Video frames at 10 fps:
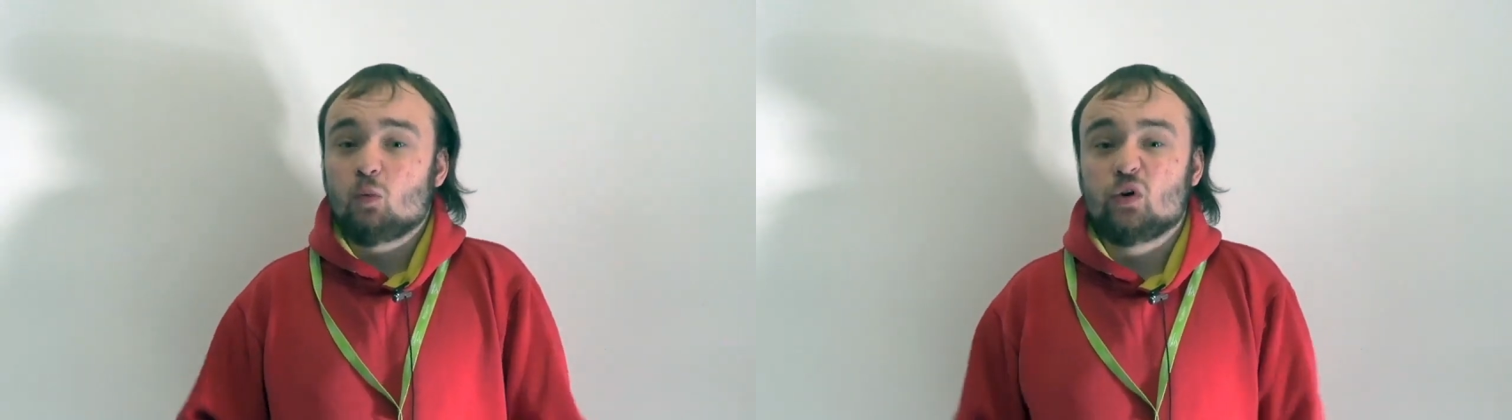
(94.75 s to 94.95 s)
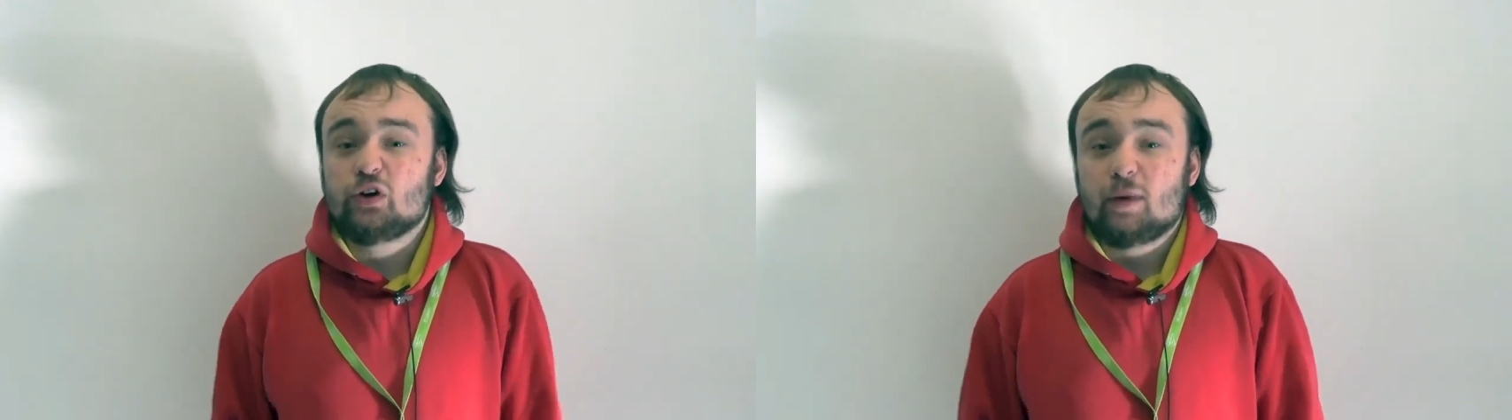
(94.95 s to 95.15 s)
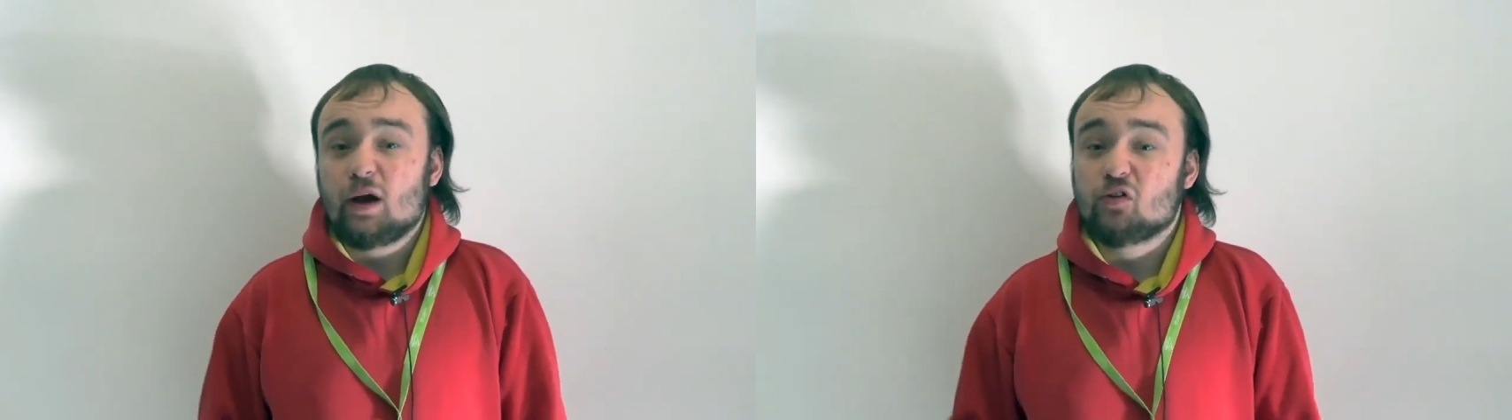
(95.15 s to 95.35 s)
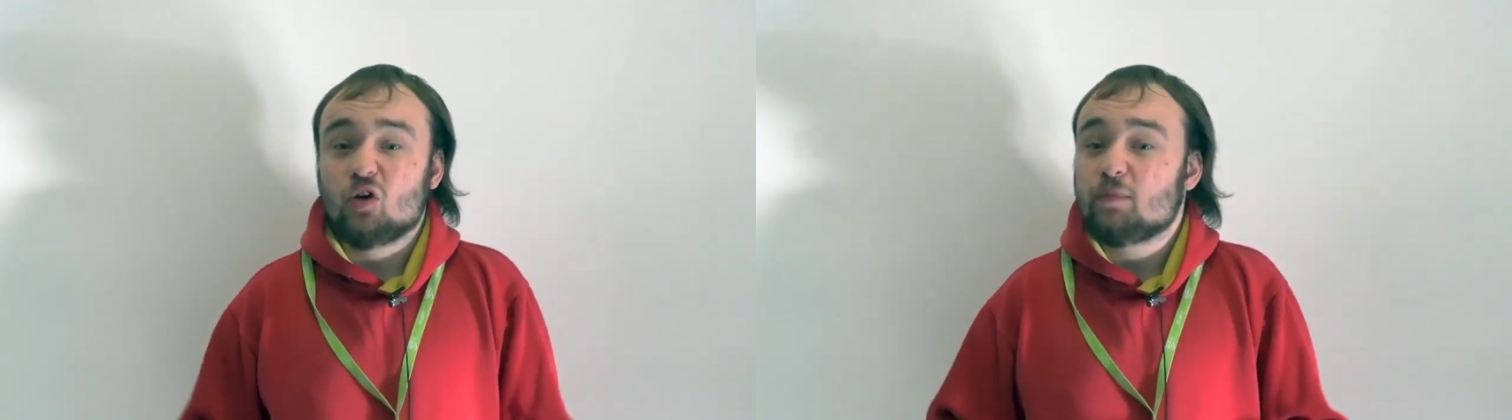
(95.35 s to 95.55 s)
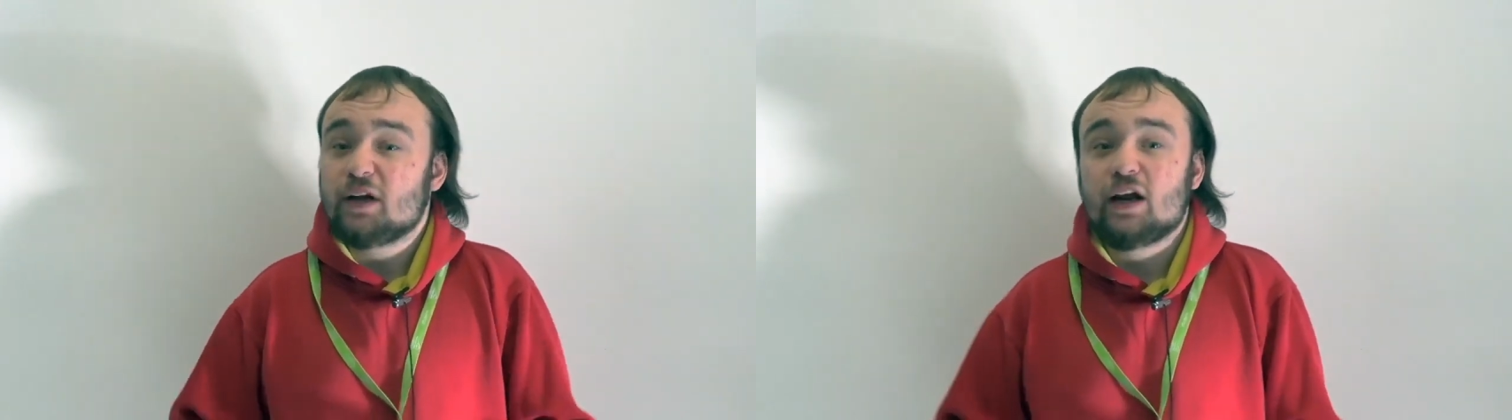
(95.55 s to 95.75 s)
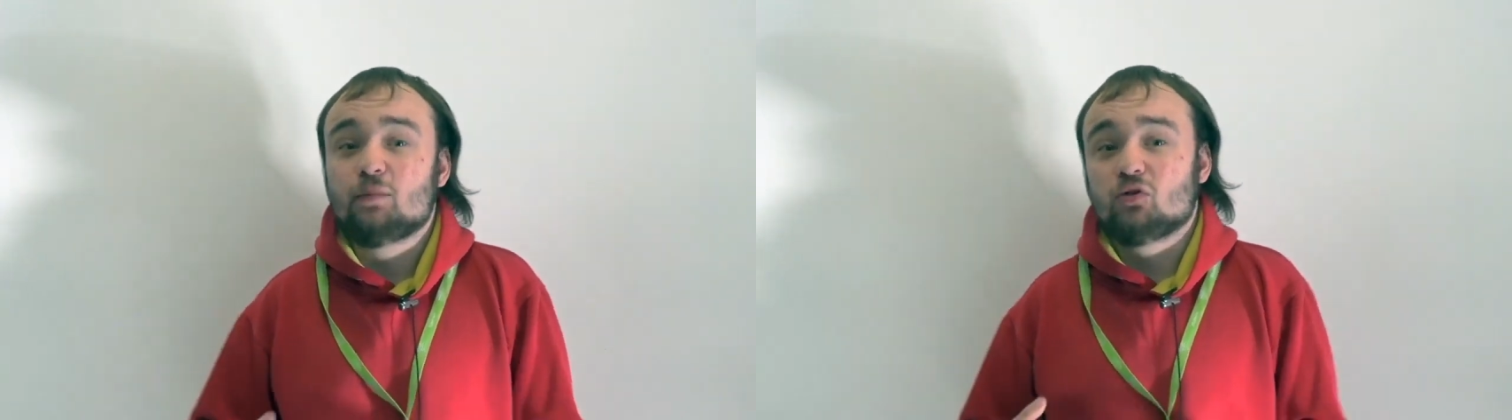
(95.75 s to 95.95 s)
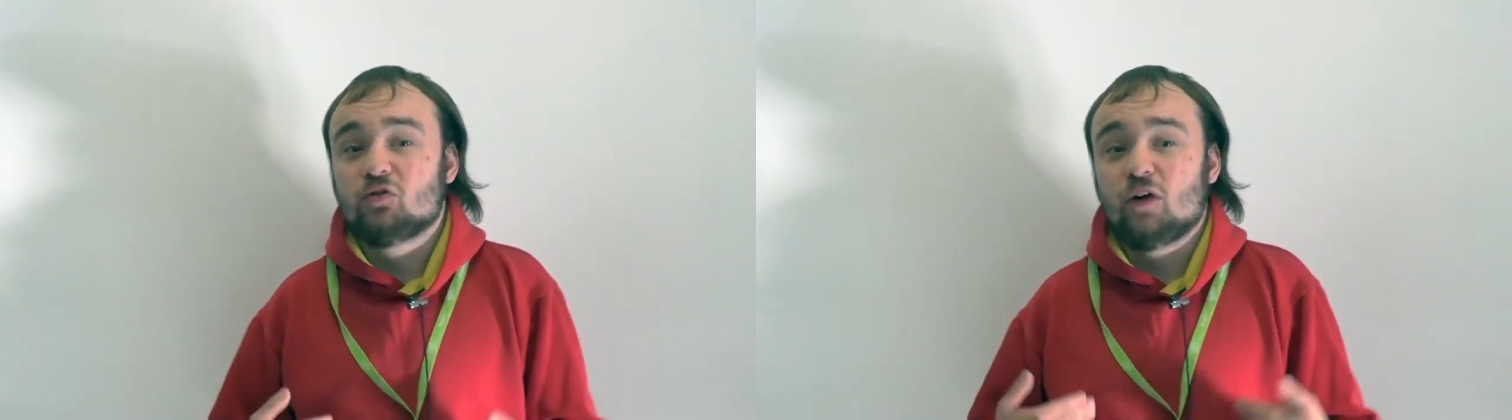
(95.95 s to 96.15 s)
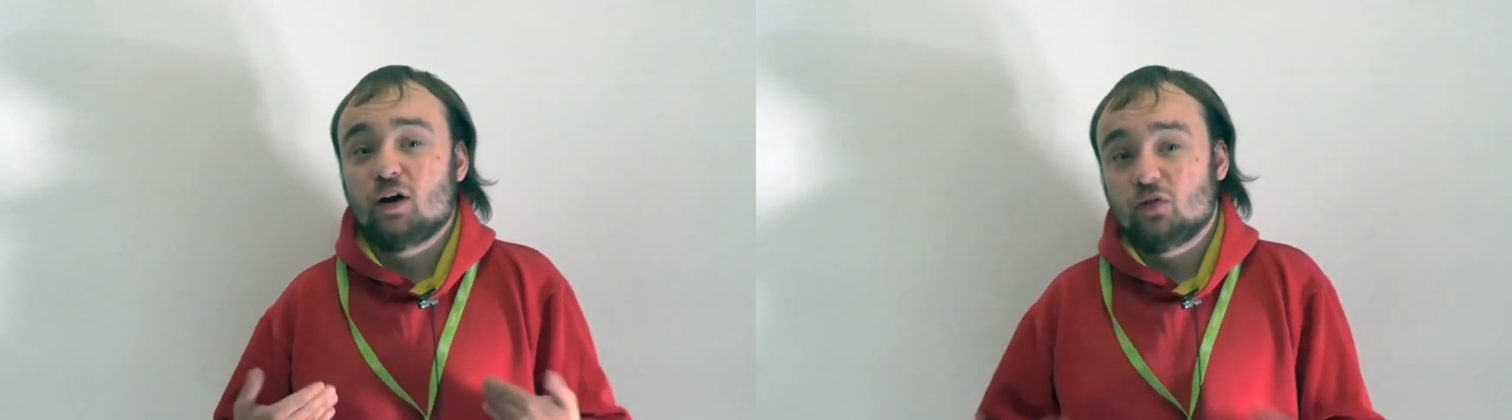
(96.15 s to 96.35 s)
worried about is not being able to
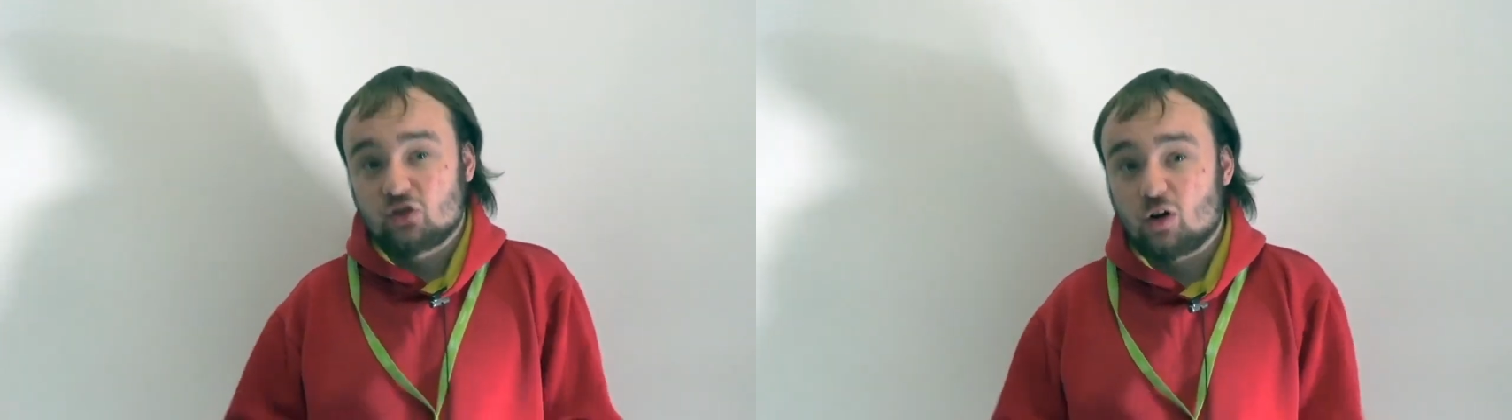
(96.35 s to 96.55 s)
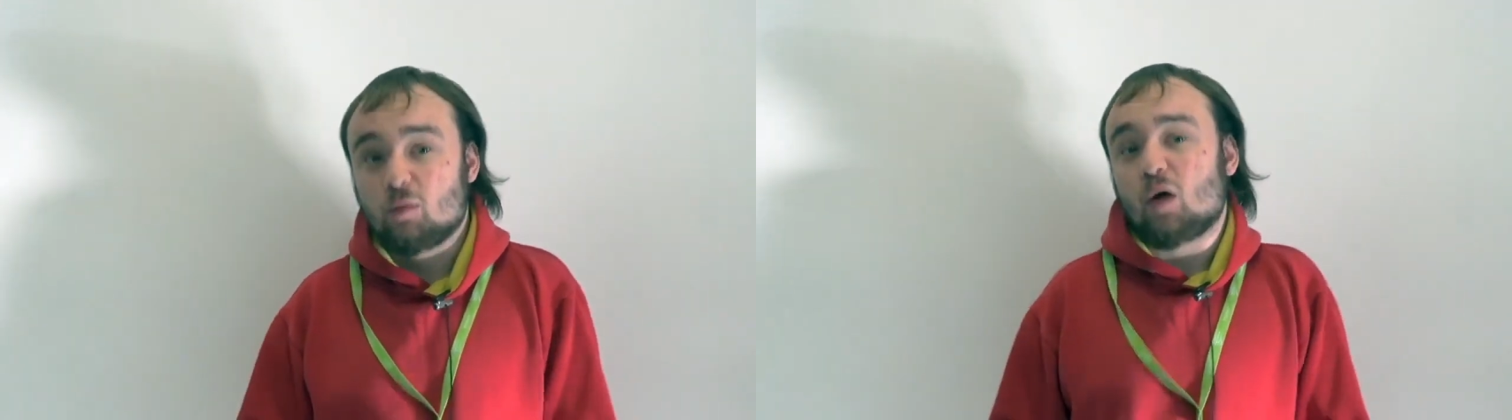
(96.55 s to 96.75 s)
find the job